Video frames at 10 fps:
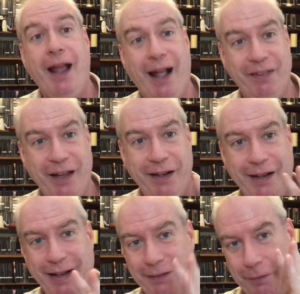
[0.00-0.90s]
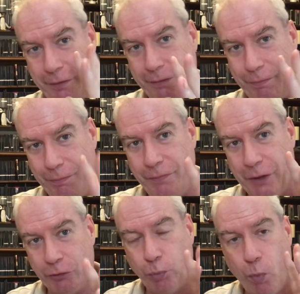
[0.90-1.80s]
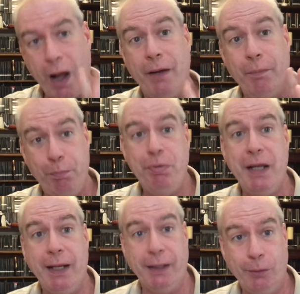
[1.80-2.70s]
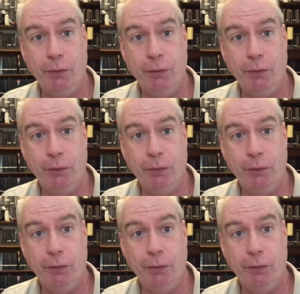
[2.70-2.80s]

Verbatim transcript: And then the, there's one big